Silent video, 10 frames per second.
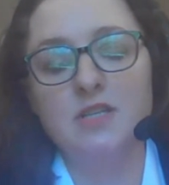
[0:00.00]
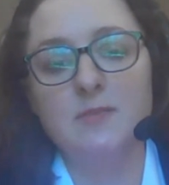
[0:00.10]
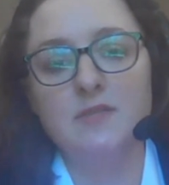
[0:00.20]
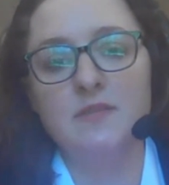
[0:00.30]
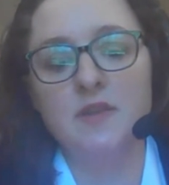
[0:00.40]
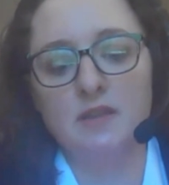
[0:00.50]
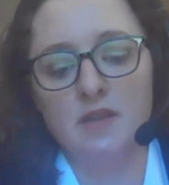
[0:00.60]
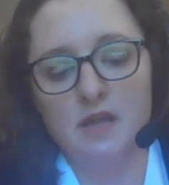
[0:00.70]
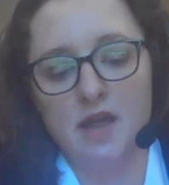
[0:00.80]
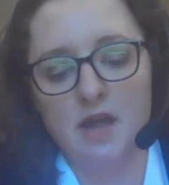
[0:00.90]
specifically
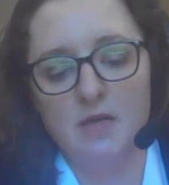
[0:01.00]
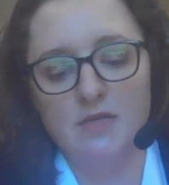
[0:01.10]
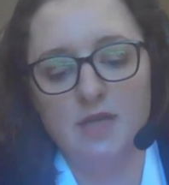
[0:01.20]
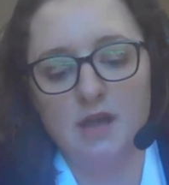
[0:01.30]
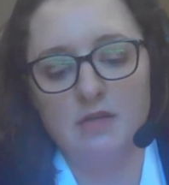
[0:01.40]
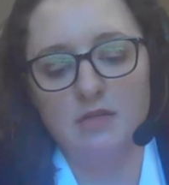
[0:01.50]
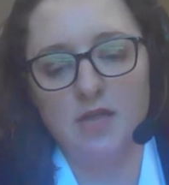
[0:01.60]
on how to tackle